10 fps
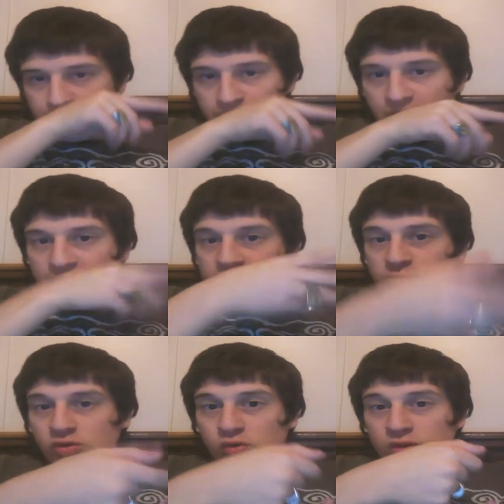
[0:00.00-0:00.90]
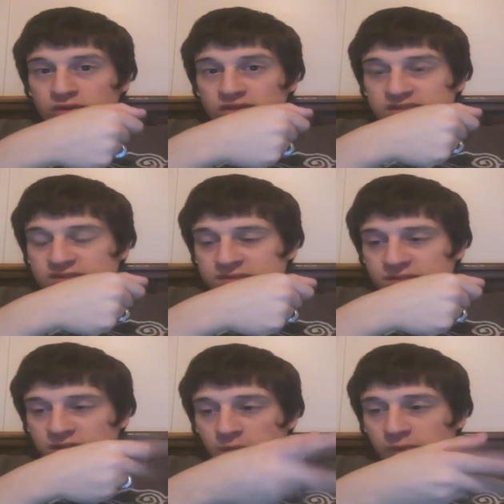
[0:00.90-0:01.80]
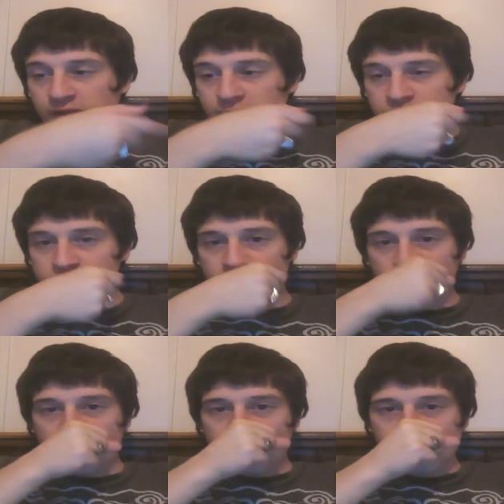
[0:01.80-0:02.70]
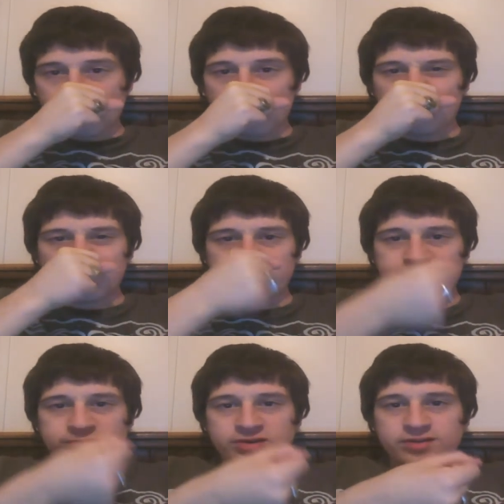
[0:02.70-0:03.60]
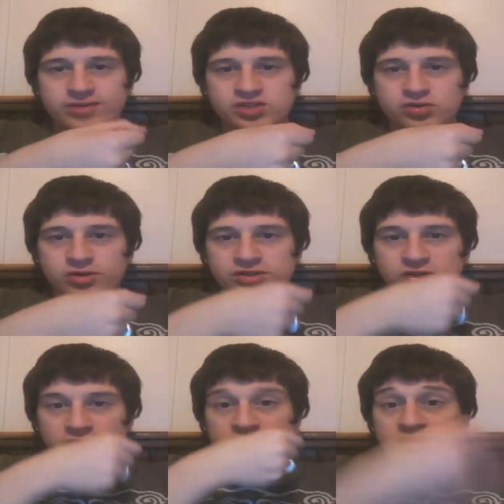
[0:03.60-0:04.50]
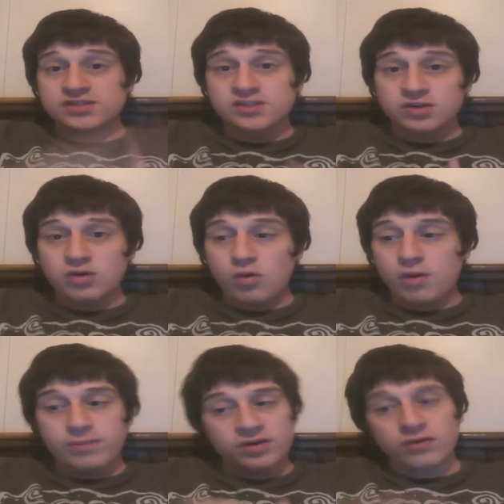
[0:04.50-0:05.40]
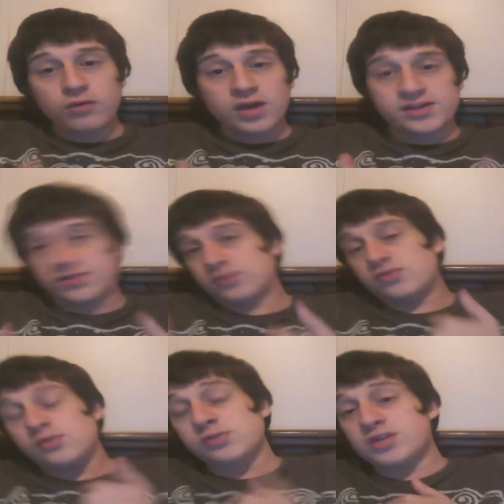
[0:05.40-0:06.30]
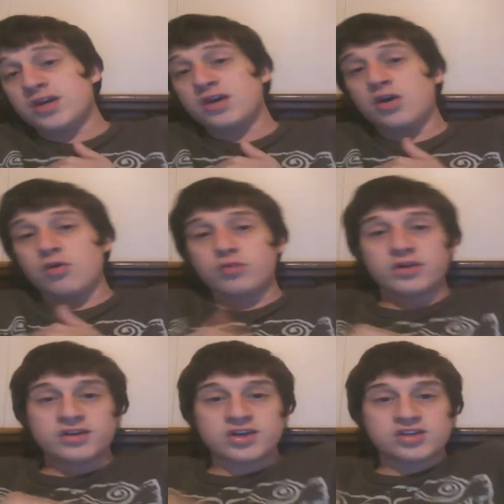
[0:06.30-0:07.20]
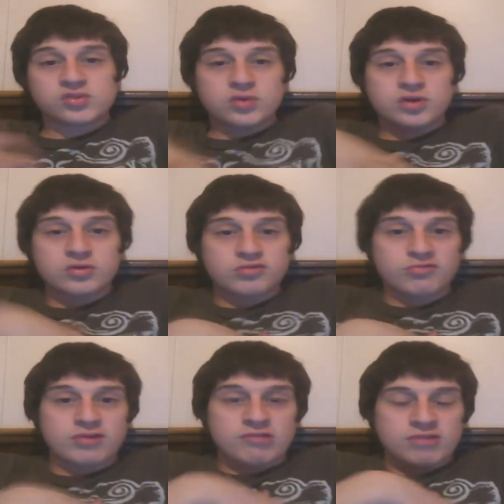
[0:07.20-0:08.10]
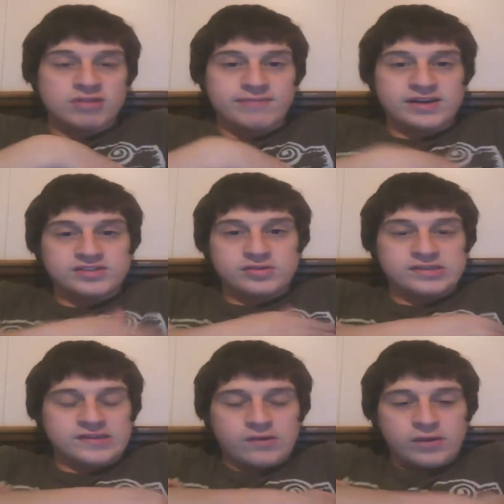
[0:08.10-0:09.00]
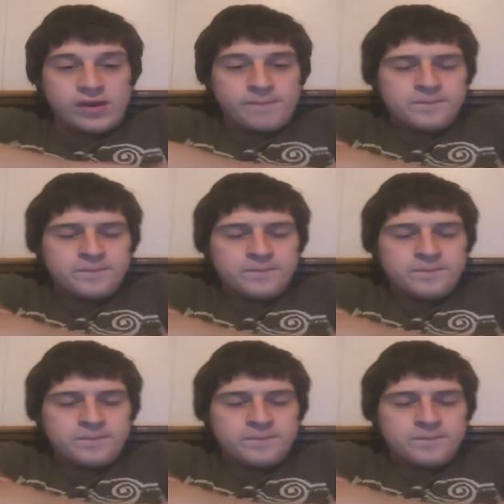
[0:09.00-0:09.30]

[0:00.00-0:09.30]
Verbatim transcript: I am recording this a couple hours before I'll record the Red Randomizer, and I was like, this is going to go up in two days on Tuesday, on one of the days where the Red Randomizer isn't going up.